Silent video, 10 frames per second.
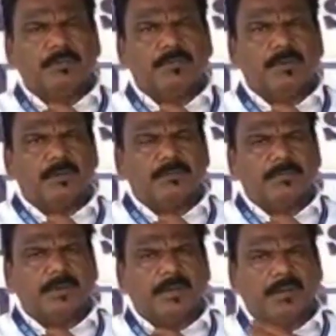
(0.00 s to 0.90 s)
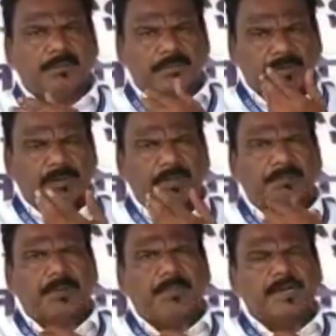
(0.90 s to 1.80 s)

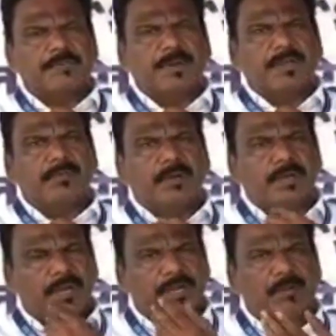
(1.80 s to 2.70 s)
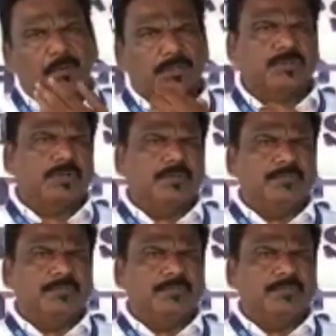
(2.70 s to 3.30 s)
the participating for India team also.